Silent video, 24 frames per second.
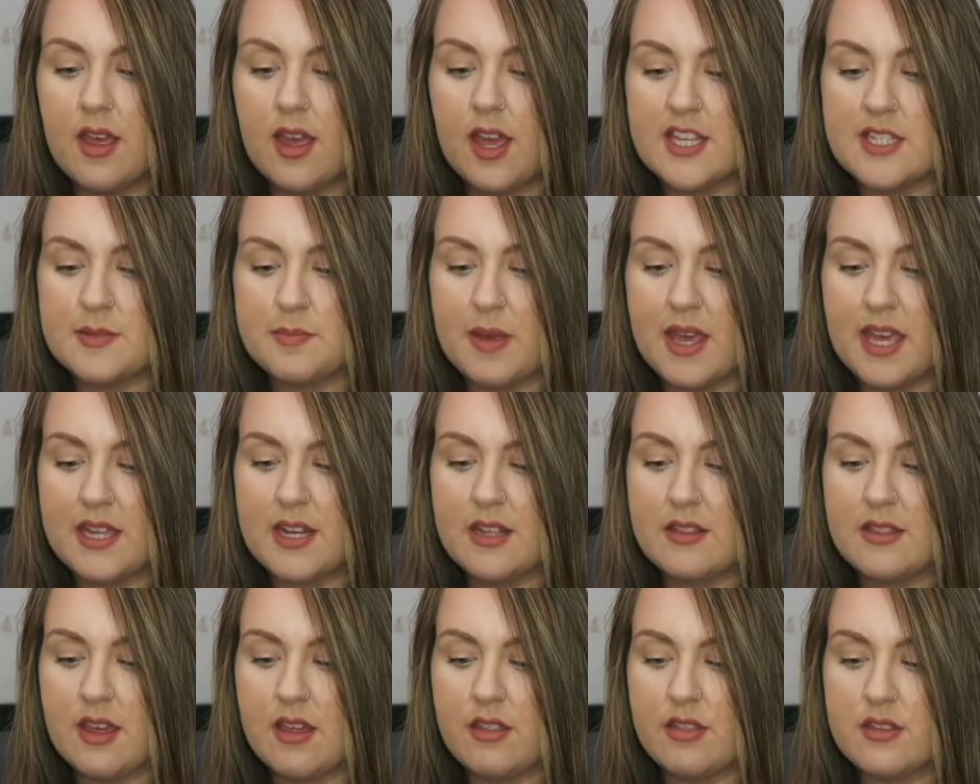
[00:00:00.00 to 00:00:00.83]
As Ben
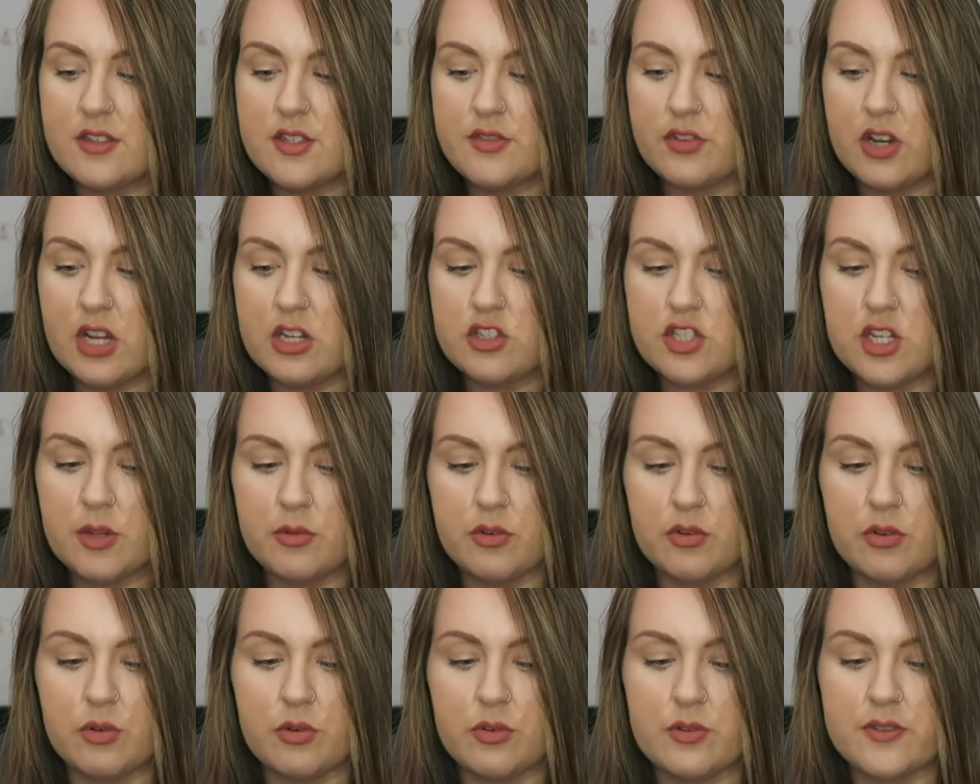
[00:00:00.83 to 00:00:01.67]
and Nathan's friendship
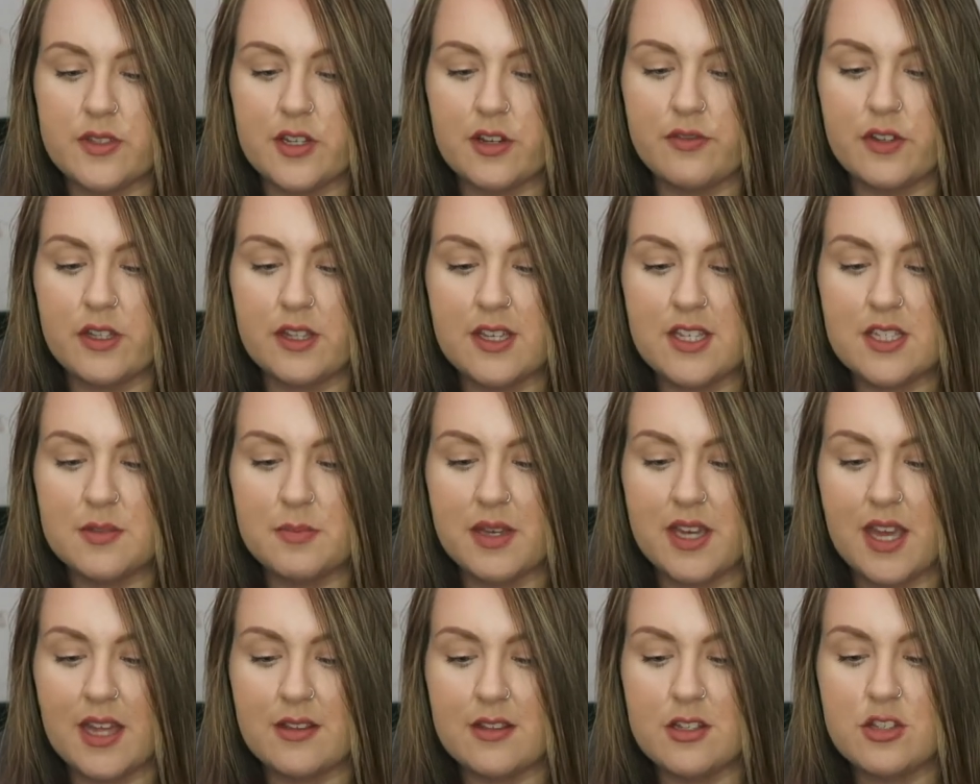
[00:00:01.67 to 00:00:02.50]
grows, their feelings
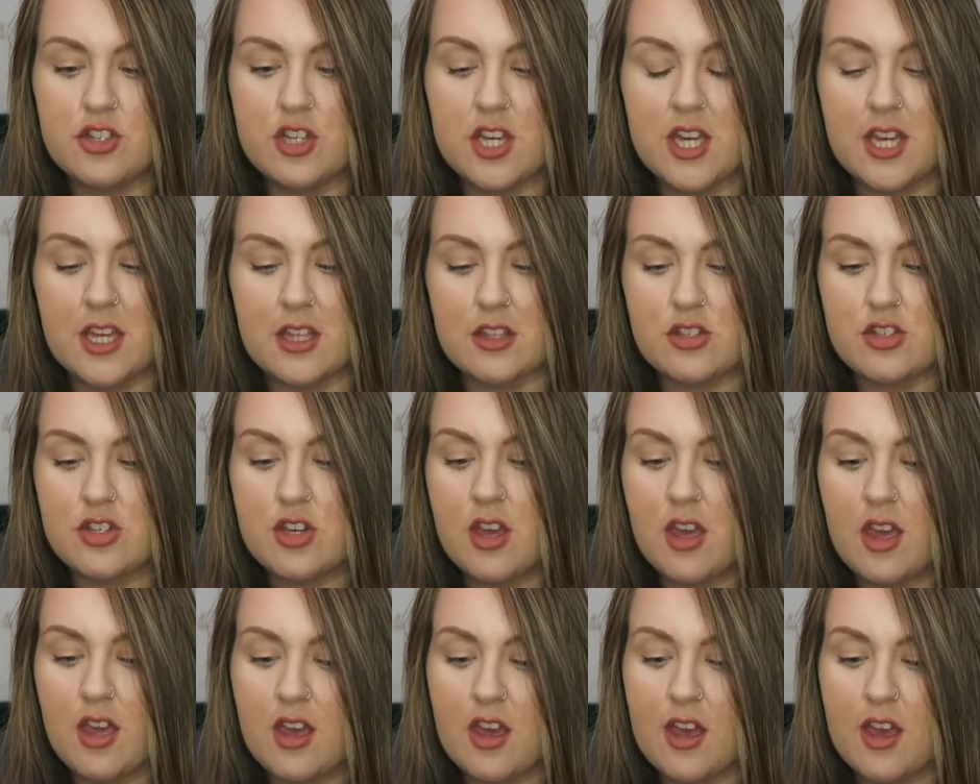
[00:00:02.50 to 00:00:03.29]
begin to change,